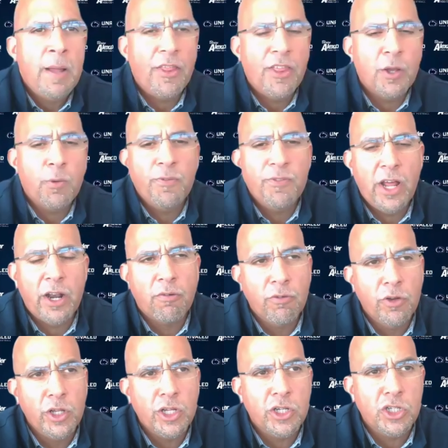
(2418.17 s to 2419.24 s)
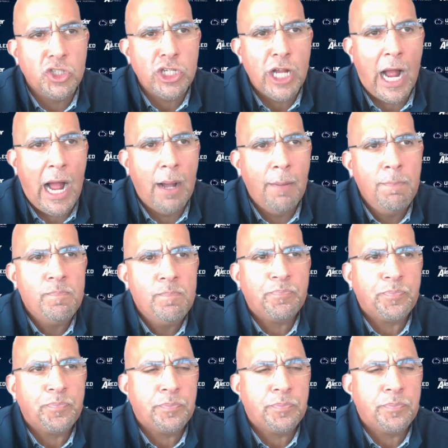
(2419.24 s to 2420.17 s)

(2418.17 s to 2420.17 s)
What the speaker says: I think we've done a really good job